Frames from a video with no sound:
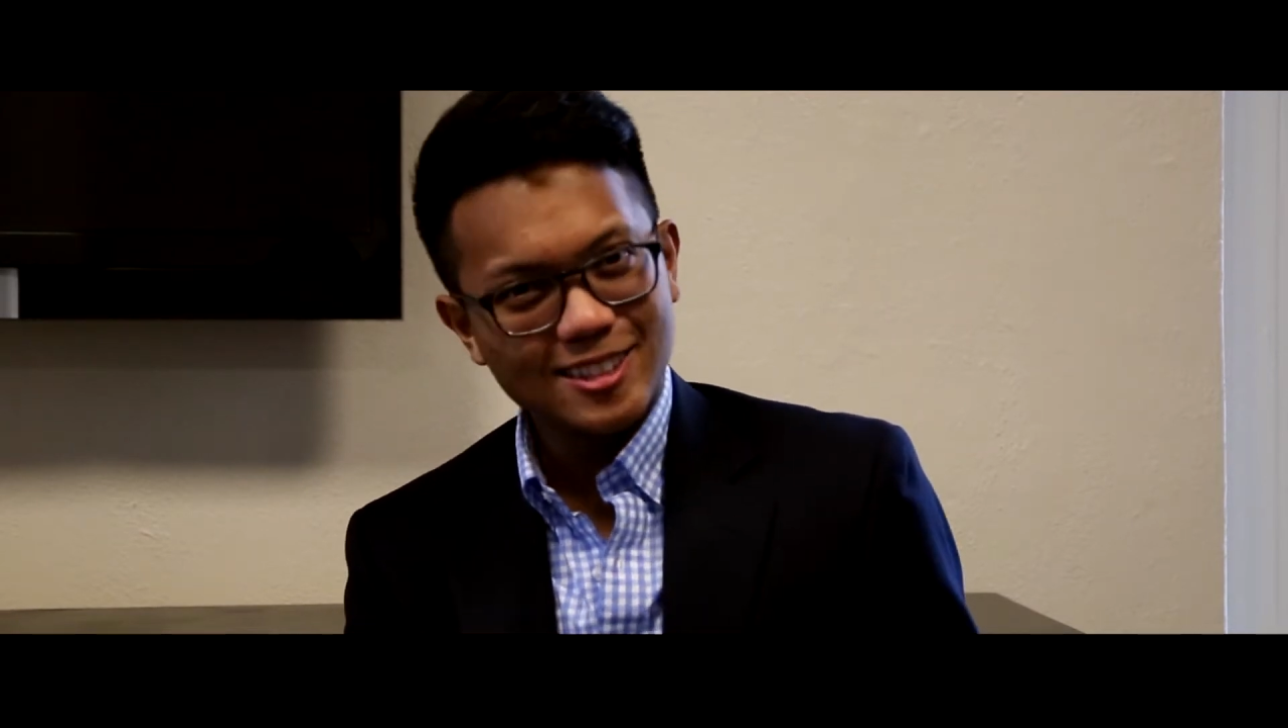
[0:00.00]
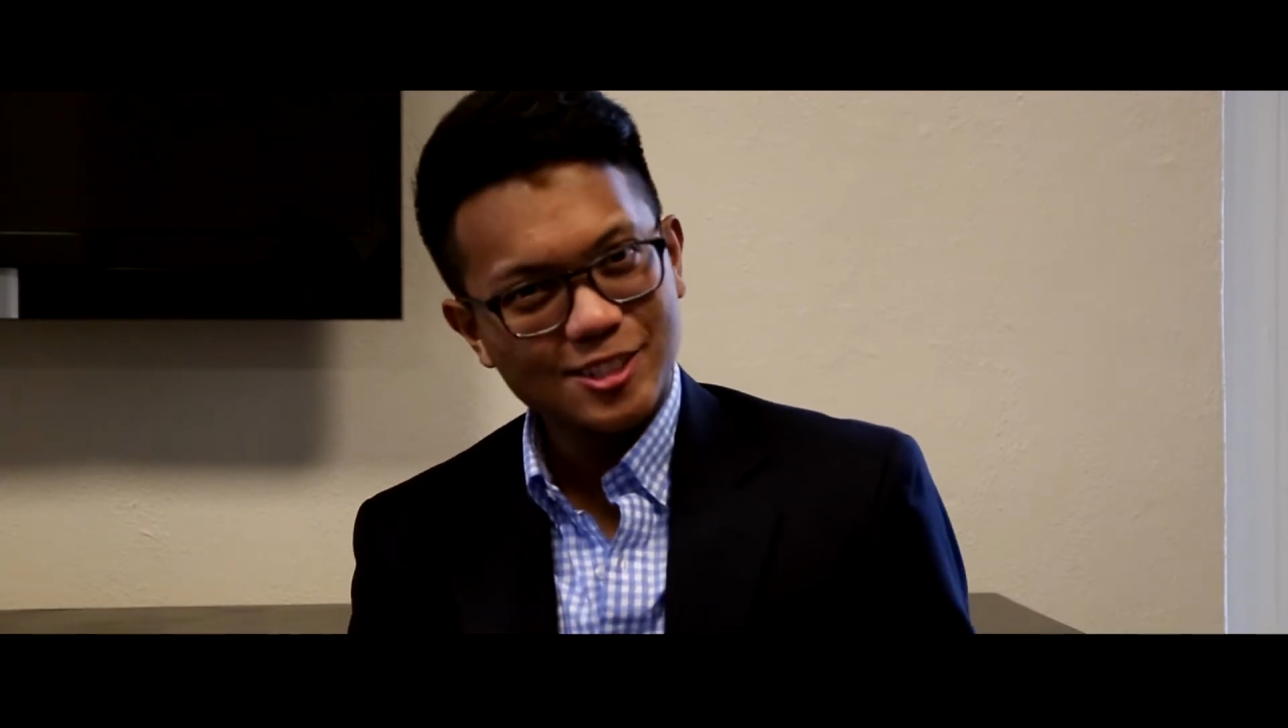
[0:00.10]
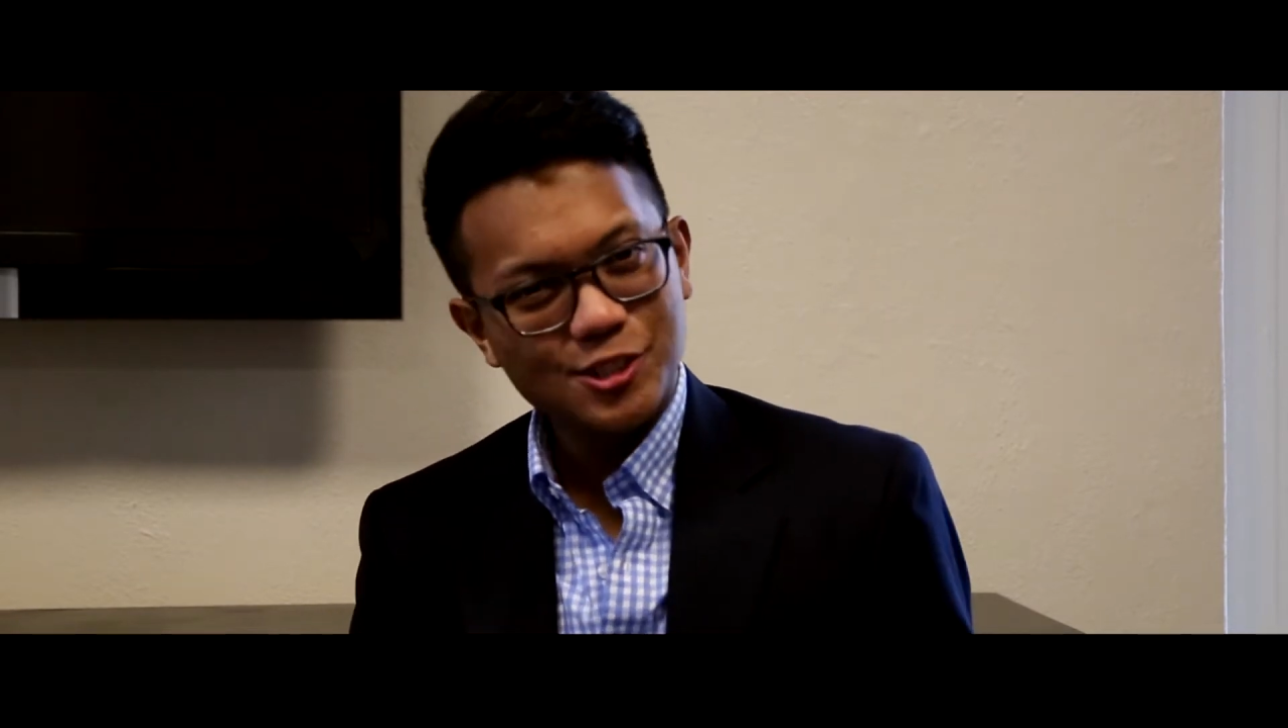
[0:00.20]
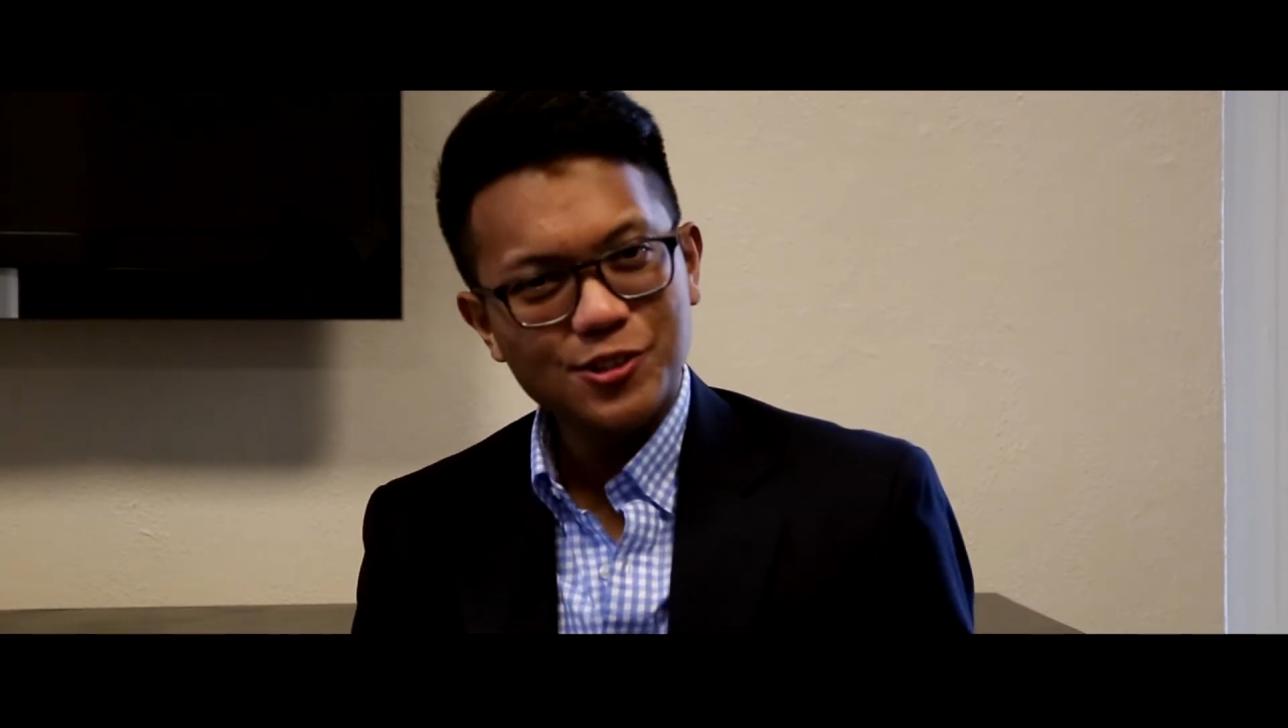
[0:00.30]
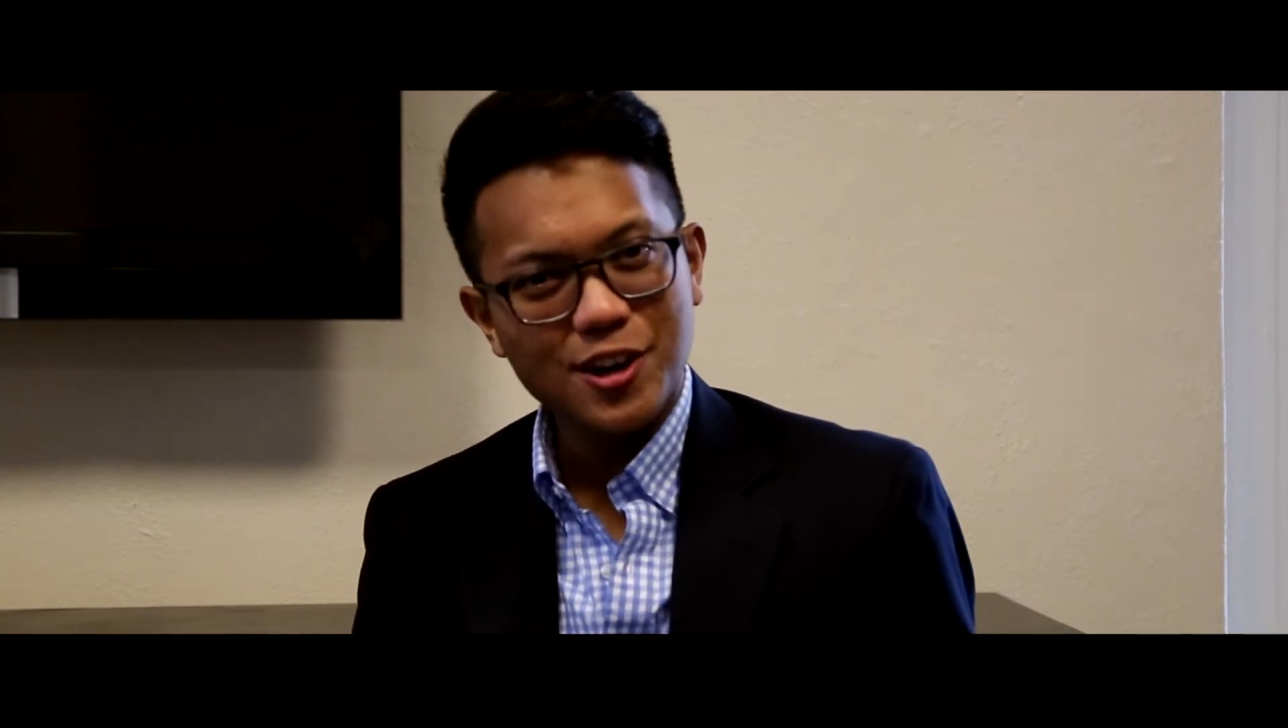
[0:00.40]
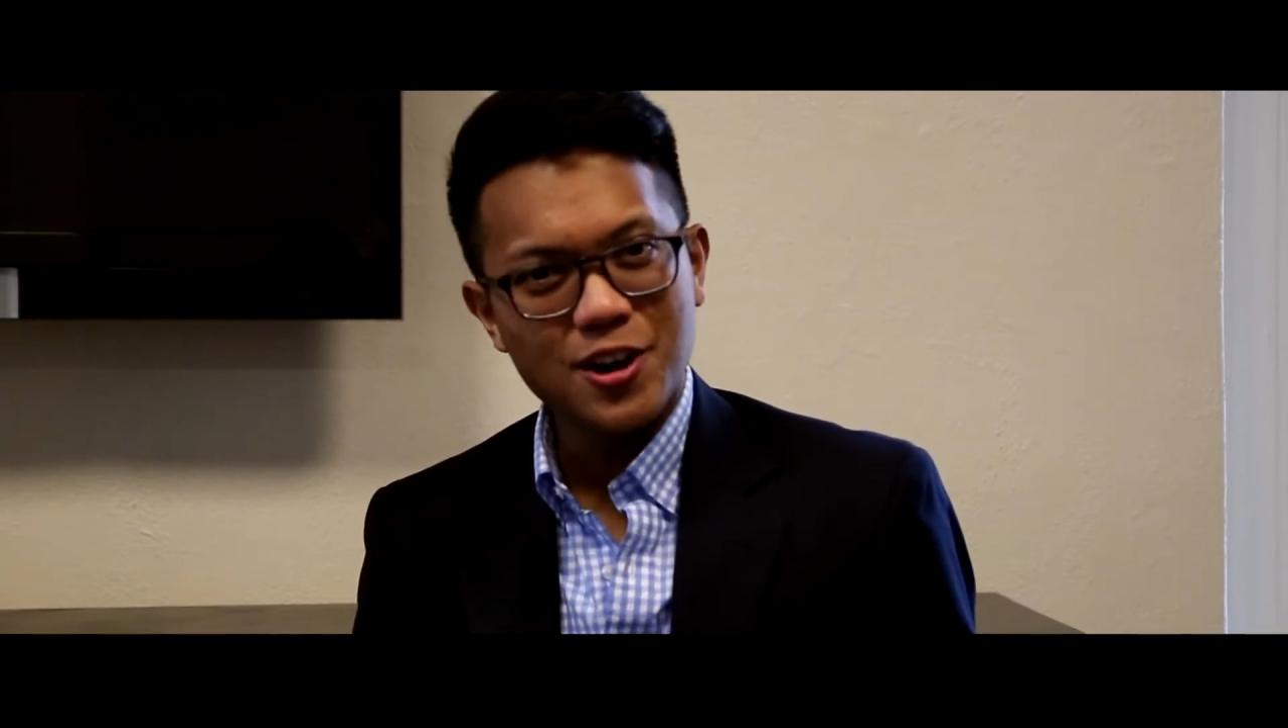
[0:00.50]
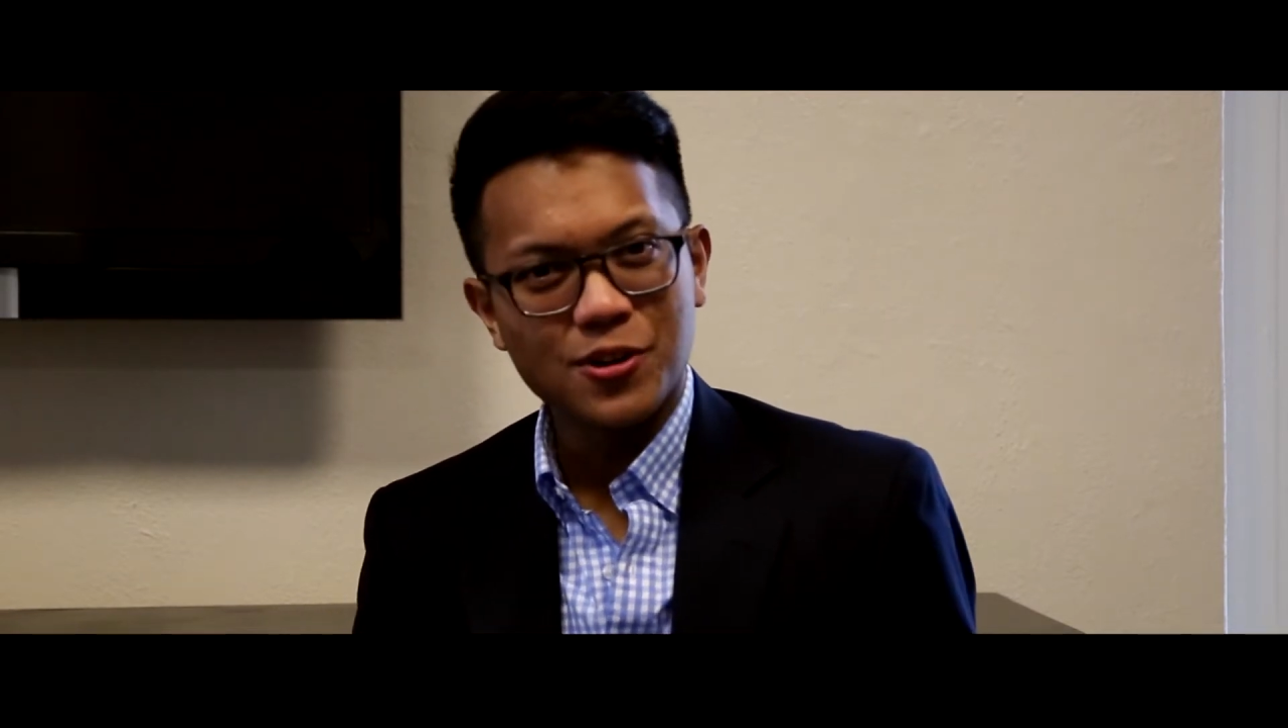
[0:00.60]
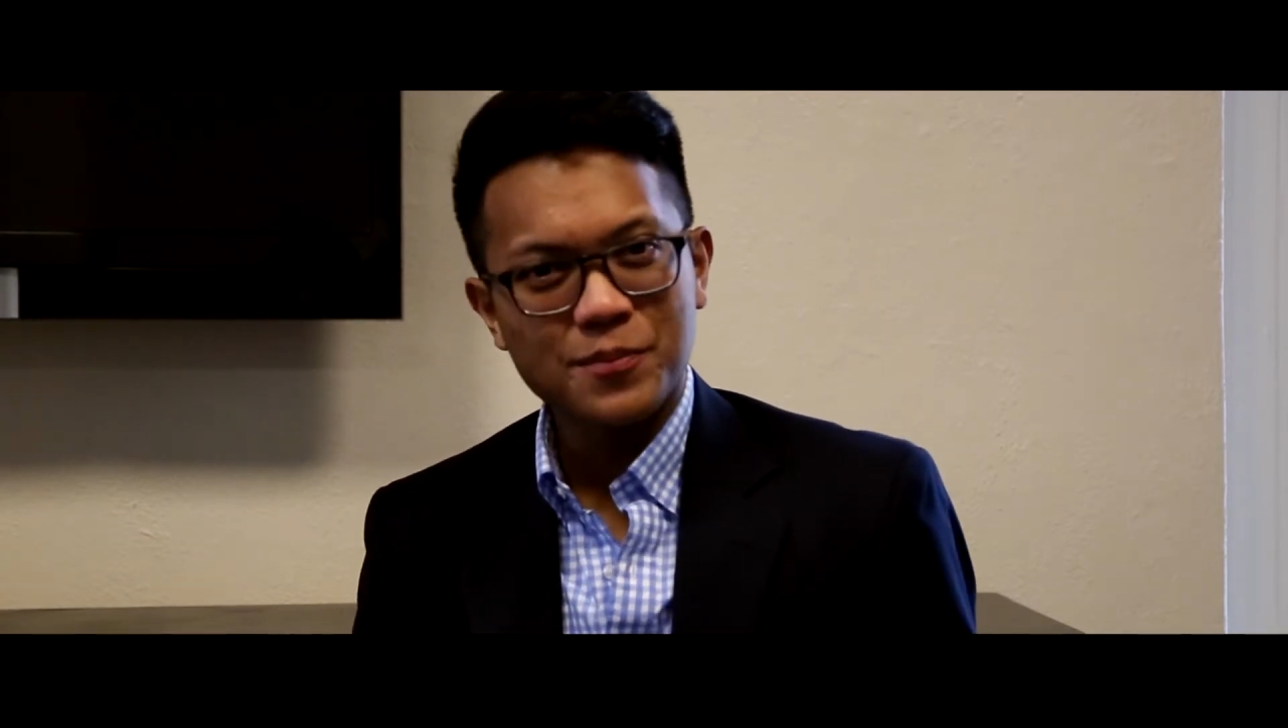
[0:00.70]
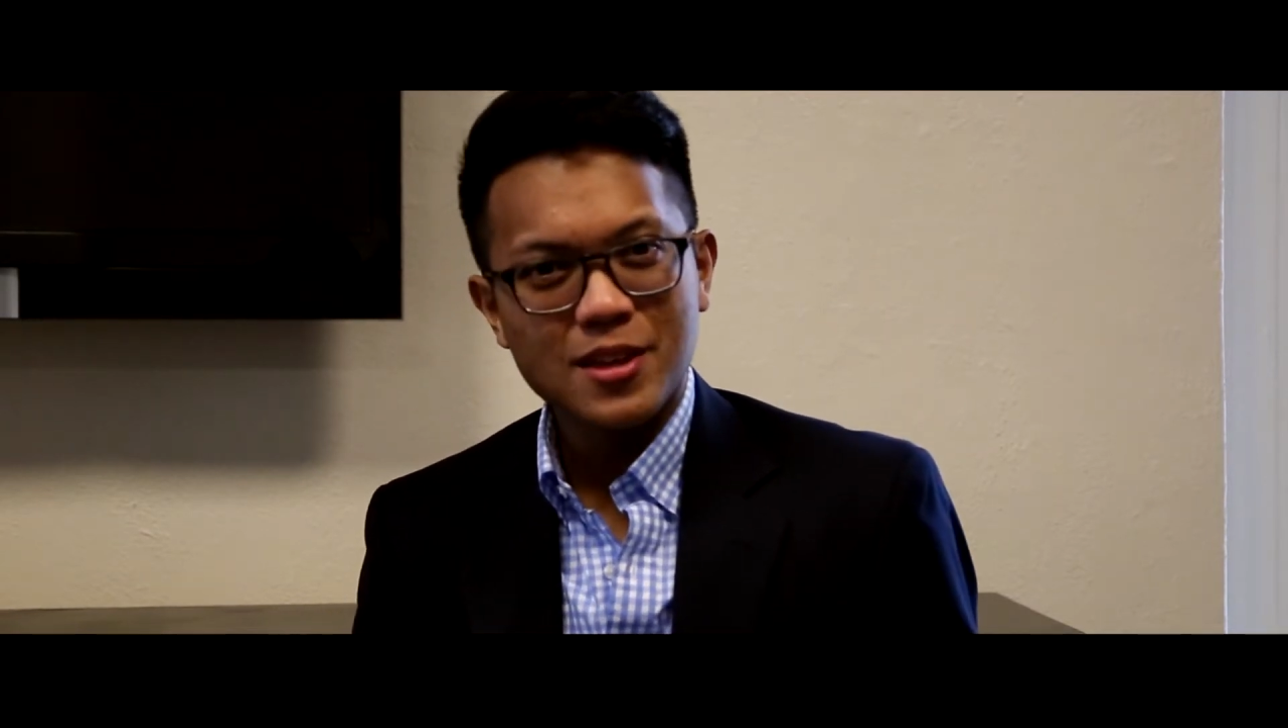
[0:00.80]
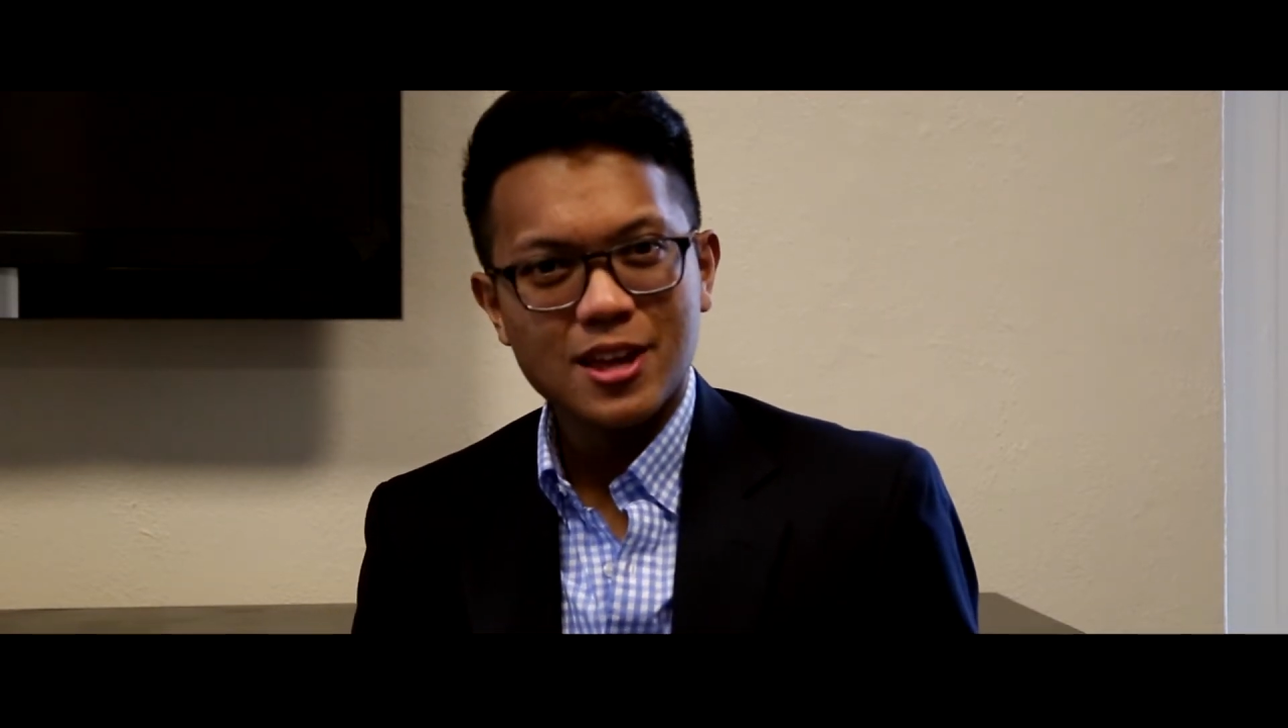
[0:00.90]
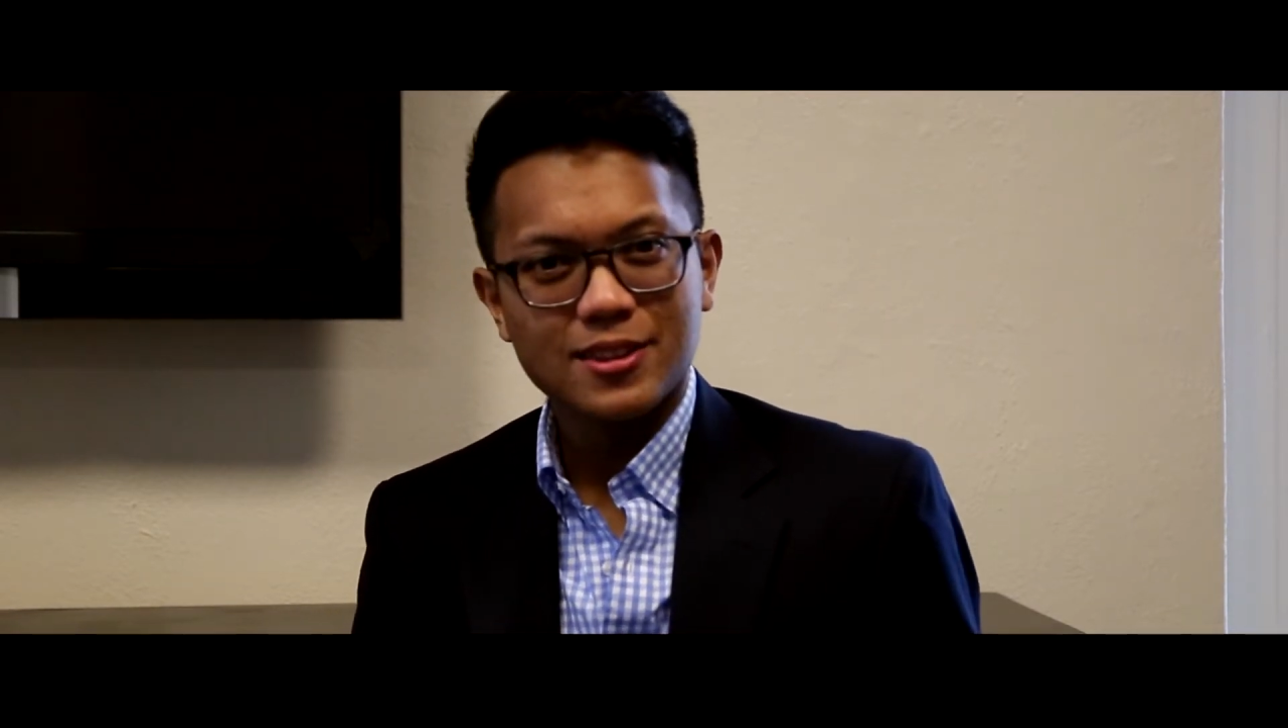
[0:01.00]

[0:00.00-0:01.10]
Did you know